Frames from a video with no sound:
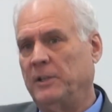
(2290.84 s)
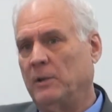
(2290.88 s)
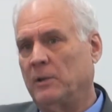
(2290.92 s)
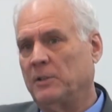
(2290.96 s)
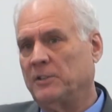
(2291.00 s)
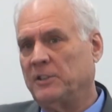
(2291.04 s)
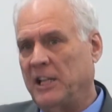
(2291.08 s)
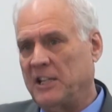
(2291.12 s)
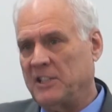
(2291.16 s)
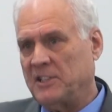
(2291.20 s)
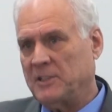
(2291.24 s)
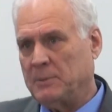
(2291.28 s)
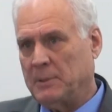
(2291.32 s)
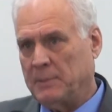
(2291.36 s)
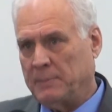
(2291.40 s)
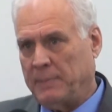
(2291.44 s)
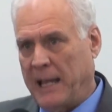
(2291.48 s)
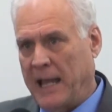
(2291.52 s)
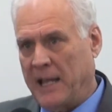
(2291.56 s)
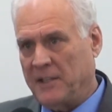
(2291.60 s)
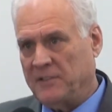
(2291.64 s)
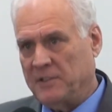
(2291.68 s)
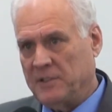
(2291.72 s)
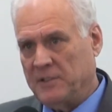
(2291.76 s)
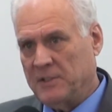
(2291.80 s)
Old Testament
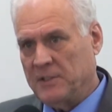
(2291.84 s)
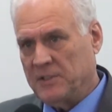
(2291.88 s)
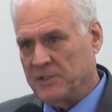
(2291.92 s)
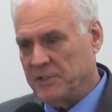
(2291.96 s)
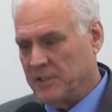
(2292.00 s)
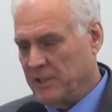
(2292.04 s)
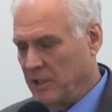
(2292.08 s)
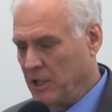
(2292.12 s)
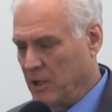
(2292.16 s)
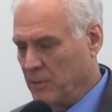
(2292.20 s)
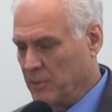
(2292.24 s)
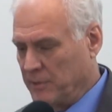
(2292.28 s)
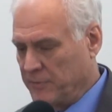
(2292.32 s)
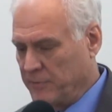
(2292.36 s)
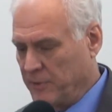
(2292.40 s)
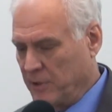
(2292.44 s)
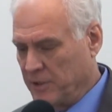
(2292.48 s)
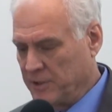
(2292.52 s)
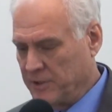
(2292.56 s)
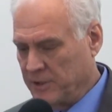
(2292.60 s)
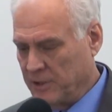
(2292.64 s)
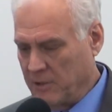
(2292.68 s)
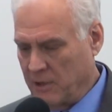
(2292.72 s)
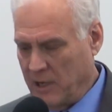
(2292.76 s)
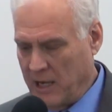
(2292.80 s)
passages that all
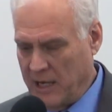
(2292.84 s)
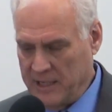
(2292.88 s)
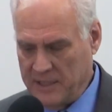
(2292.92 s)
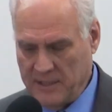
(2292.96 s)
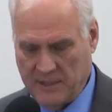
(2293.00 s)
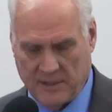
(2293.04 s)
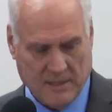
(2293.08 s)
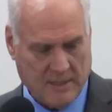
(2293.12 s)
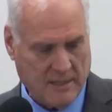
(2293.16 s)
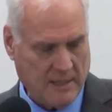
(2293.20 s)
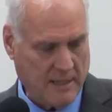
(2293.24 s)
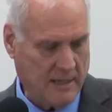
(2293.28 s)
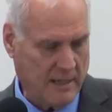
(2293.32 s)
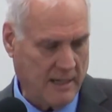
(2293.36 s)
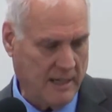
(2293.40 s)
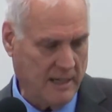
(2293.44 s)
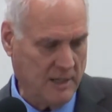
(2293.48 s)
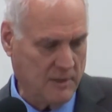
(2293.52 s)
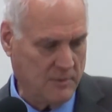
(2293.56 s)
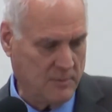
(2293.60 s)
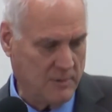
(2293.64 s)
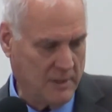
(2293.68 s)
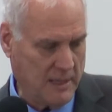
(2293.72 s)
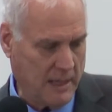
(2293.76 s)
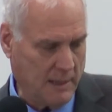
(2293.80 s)
referred to Christ and
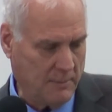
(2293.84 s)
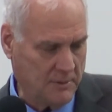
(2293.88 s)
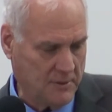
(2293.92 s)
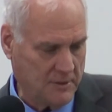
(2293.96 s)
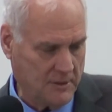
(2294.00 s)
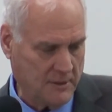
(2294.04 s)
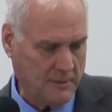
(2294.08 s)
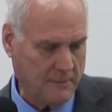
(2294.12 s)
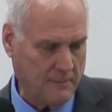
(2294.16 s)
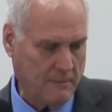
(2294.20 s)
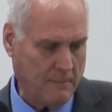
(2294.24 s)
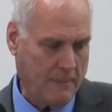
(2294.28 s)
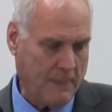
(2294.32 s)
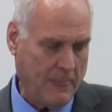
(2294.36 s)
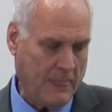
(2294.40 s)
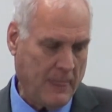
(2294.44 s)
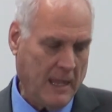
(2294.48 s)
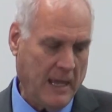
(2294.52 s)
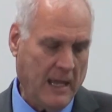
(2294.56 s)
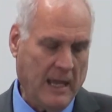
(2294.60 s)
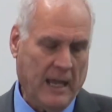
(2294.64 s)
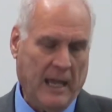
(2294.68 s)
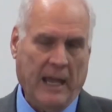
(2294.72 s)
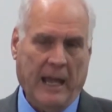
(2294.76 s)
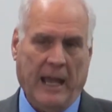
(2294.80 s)
his redemption.
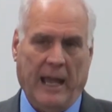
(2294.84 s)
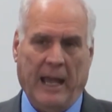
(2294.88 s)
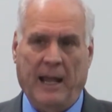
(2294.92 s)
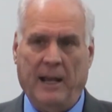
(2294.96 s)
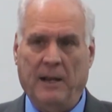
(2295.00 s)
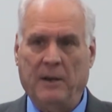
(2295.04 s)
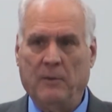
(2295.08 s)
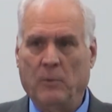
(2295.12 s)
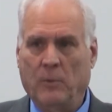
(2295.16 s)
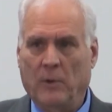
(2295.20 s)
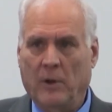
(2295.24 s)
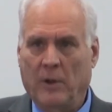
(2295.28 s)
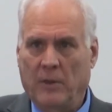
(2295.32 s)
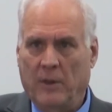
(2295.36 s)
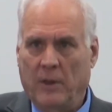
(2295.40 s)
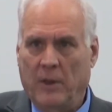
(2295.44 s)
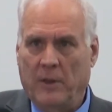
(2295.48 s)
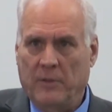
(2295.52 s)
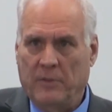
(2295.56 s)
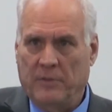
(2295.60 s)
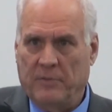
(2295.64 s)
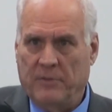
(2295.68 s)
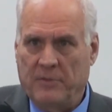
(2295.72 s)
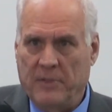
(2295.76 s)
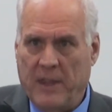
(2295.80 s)
And
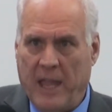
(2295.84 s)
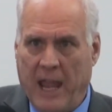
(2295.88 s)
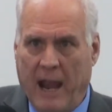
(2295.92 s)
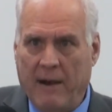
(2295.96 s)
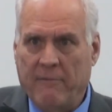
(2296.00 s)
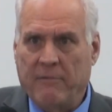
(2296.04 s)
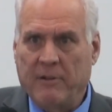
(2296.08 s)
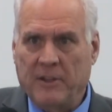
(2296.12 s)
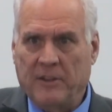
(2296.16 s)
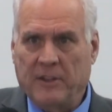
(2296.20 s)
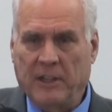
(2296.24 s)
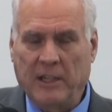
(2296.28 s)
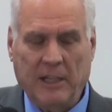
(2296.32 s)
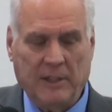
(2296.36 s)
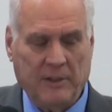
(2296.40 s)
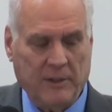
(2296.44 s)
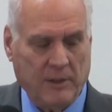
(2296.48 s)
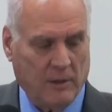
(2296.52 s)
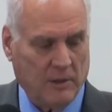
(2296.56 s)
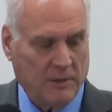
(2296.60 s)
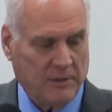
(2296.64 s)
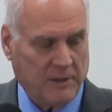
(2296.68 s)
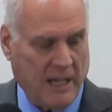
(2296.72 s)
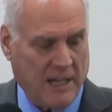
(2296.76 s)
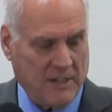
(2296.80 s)
everything in the
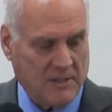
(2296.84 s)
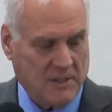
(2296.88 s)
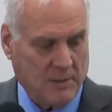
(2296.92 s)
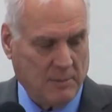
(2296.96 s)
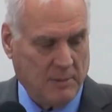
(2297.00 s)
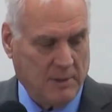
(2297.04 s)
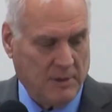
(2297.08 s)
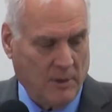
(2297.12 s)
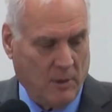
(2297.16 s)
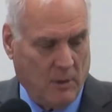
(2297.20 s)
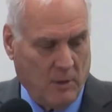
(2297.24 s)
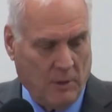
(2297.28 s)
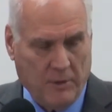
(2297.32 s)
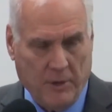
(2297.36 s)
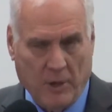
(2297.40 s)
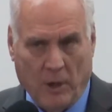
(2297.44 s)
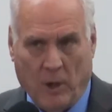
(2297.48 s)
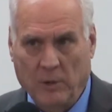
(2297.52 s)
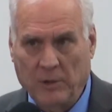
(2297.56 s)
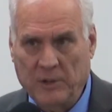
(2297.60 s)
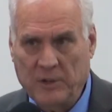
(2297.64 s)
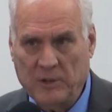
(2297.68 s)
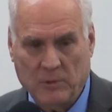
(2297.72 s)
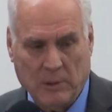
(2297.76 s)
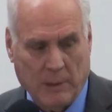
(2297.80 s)
Old Testament, the, the
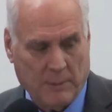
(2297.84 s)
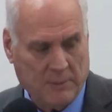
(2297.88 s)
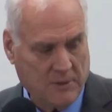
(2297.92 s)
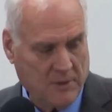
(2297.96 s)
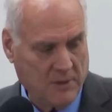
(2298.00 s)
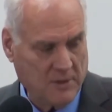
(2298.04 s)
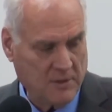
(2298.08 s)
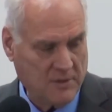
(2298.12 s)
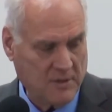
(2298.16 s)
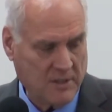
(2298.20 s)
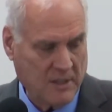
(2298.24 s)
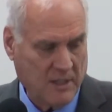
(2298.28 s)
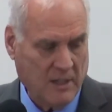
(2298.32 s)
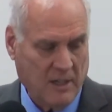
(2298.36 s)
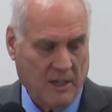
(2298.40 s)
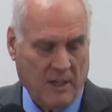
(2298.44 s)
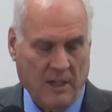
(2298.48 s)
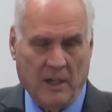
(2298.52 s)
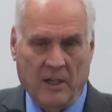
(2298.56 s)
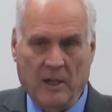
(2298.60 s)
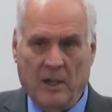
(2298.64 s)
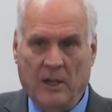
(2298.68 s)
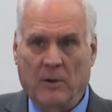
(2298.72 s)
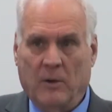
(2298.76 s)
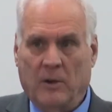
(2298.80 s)
Holy Scriptures,
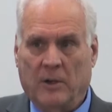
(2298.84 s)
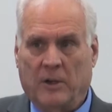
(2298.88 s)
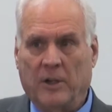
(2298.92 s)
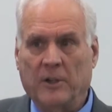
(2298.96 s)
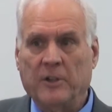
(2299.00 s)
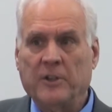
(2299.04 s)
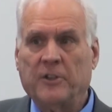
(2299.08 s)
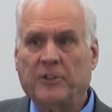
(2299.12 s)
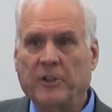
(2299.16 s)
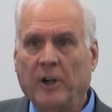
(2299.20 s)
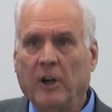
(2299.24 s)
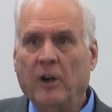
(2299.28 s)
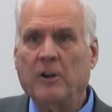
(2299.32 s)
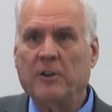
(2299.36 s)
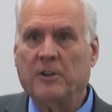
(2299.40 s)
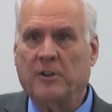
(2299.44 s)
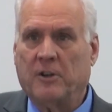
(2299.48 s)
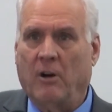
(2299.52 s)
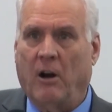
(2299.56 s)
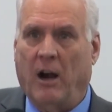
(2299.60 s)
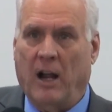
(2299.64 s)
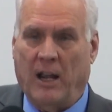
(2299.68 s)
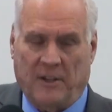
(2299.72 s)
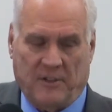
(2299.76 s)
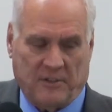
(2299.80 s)
concerned
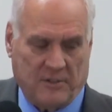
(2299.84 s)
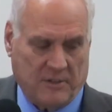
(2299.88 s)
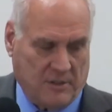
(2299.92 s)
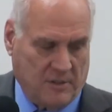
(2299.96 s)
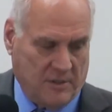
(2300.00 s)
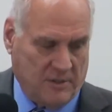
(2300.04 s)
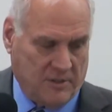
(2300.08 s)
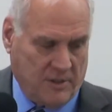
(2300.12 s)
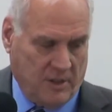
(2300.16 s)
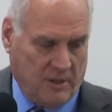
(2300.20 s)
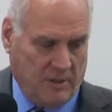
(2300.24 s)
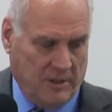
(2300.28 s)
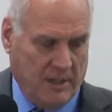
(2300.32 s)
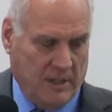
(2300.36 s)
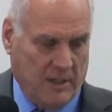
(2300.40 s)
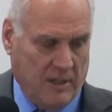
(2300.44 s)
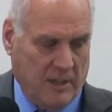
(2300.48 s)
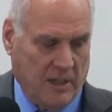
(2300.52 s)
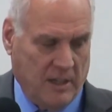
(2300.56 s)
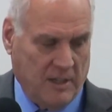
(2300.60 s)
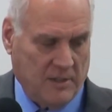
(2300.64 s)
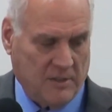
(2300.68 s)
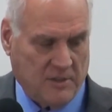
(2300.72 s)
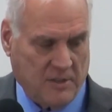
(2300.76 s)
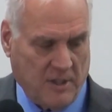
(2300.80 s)
Christ, concerning
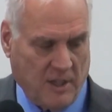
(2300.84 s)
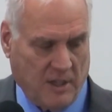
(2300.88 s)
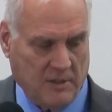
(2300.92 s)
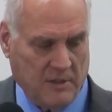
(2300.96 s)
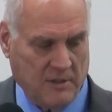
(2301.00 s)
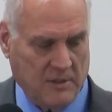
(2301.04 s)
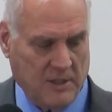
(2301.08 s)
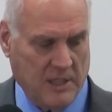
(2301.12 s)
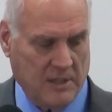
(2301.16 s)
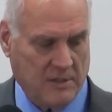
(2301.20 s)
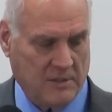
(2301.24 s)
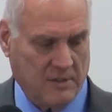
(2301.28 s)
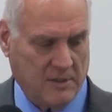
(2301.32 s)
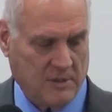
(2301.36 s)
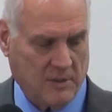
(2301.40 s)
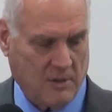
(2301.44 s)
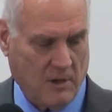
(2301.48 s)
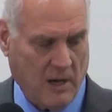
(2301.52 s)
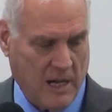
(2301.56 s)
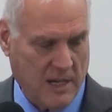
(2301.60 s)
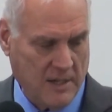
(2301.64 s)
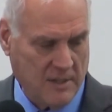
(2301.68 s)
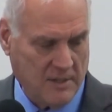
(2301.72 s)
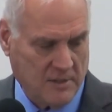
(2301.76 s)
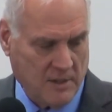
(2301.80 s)
his Son, Jesus
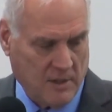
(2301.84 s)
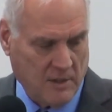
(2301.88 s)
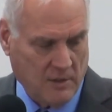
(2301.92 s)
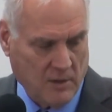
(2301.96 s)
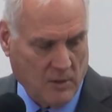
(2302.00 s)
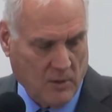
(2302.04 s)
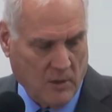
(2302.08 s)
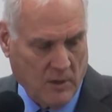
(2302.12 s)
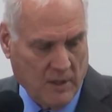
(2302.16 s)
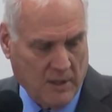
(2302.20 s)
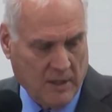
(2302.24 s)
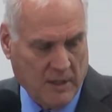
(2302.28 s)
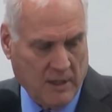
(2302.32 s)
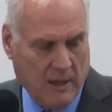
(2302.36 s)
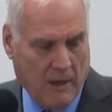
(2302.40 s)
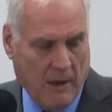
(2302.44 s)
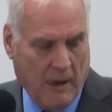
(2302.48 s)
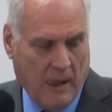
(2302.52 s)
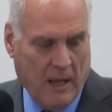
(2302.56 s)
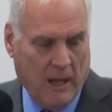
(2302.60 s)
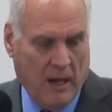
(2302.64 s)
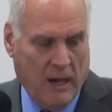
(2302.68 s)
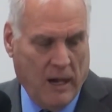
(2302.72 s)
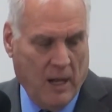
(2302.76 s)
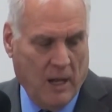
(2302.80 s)
Christ, our Lord,
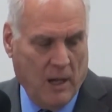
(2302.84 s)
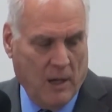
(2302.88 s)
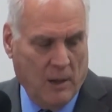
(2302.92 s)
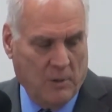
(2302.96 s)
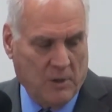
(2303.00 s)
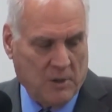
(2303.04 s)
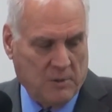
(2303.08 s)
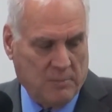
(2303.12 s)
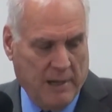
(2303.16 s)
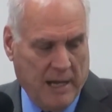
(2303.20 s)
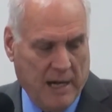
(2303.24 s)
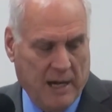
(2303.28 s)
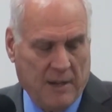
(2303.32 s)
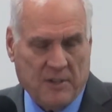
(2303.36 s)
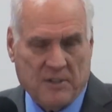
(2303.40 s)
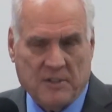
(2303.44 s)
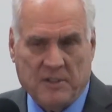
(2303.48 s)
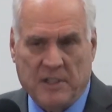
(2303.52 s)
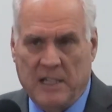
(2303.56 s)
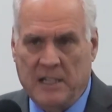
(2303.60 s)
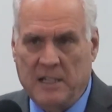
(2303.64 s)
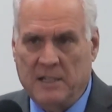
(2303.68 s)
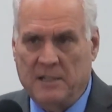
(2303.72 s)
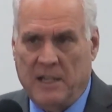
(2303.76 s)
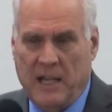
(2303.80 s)
who was made of the
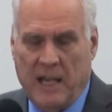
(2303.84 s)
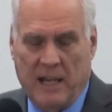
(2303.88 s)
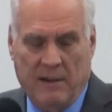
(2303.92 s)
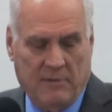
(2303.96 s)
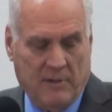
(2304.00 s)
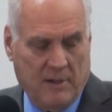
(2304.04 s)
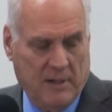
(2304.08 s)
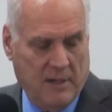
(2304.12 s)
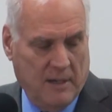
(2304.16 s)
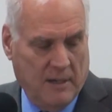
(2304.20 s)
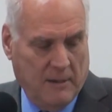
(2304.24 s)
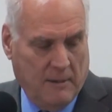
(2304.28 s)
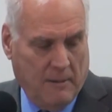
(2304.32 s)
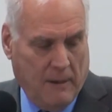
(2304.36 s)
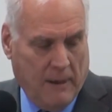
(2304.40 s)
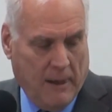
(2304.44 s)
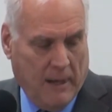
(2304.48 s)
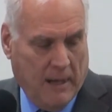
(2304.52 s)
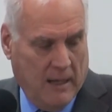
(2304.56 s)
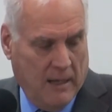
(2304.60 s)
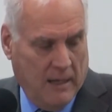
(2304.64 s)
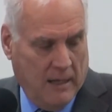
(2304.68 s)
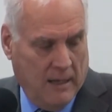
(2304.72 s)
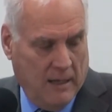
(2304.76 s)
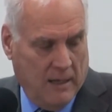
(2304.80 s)
seed of David
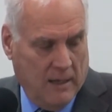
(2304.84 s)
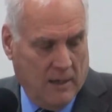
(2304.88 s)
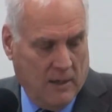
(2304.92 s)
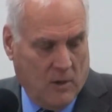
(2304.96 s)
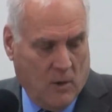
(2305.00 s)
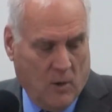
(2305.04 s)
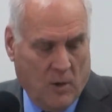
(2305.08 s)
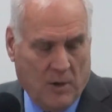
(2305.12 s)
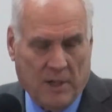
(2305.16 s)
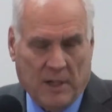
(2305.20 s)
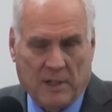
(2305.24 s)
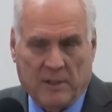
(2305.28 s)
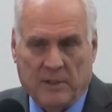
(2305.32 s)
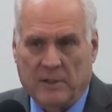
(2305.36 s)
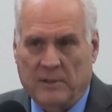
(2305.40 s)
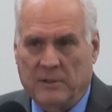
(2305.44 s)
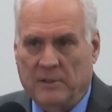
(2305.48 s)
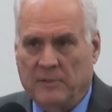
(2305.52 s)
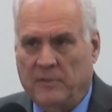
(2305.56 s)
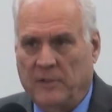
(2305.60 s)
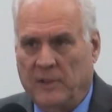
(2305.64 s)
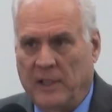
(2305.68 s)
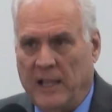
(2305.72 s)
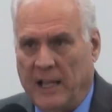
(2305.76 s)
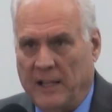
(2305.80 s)
according to the
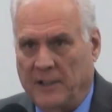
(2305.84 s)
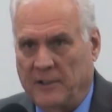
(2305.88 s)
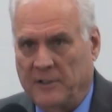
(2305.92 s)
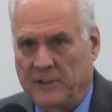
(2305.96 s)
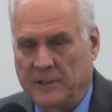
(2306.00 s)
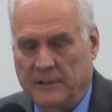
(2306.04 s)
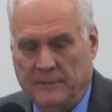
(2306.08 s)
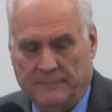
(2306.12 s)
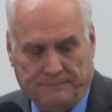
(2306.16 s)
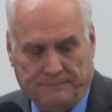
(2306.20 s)
flesh.